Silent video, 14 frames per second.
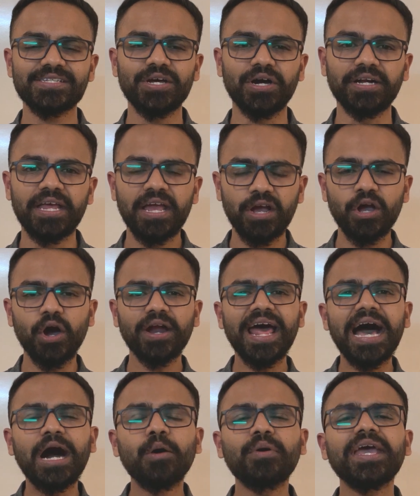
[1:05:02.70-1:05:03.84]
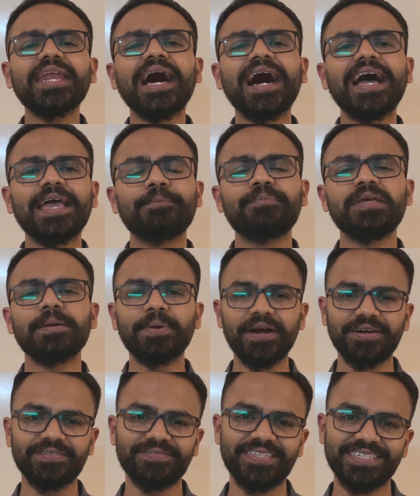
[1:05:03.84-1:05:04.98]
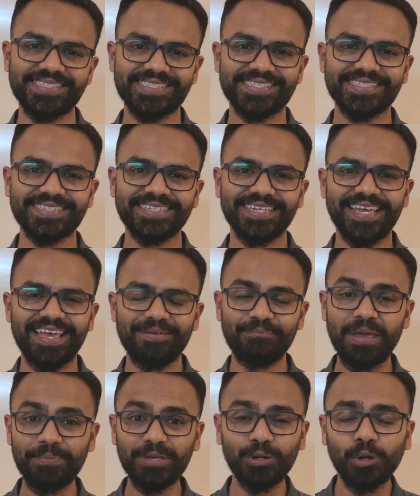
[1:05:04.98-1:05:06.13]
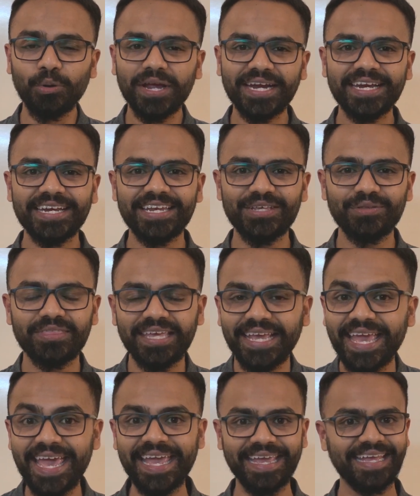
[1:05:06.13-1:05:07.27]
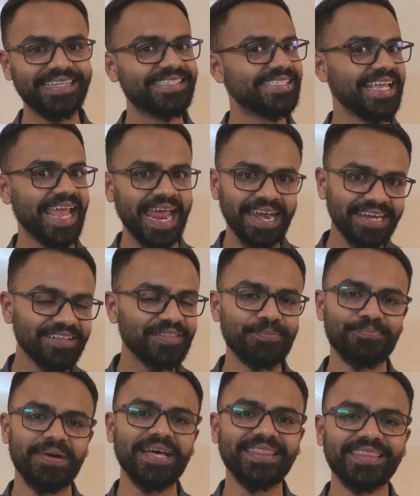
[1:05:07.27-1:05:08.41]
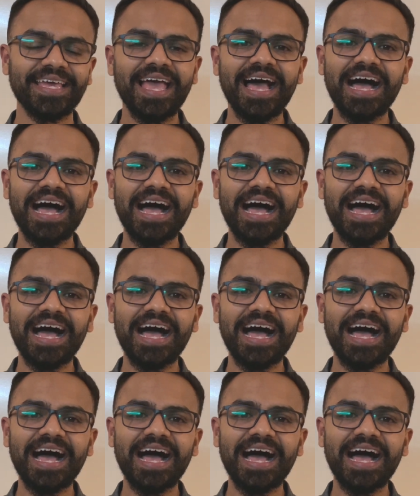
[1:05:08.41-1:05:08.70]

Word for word: God, God, how can I be a part of this? Maybe you look at it and you think, hey, it's the end of the month.